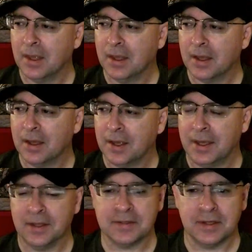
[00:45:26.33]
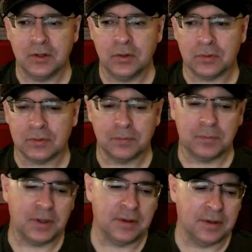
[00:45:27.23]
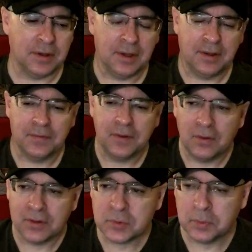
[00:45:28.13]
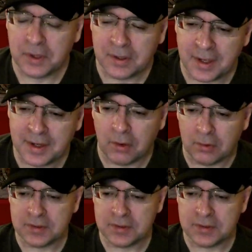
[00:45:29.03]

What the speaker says: I guess I do. But, that's what being a night owl is.